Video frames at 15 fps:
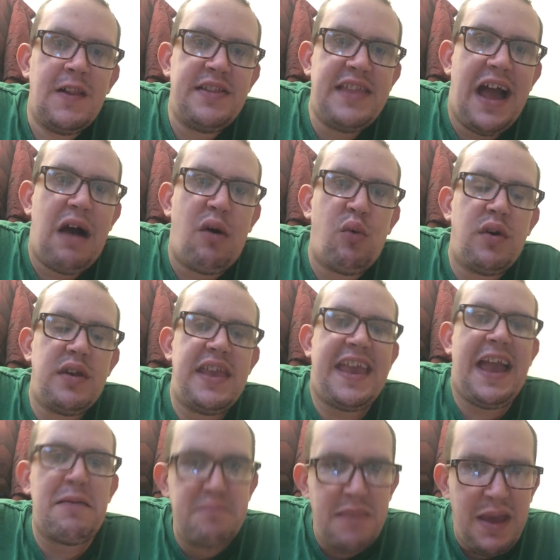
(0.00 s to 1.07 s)
Now, you
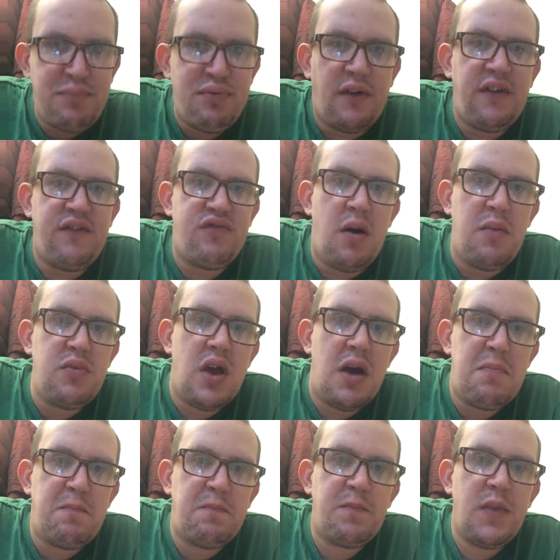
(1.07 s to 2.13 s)
can make profit from
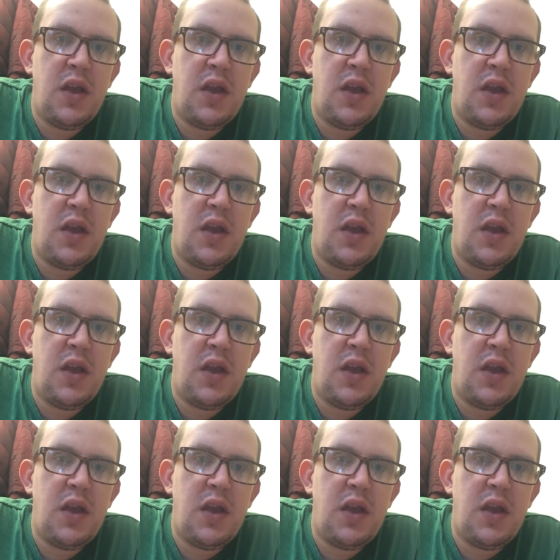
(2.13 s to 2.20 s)
them,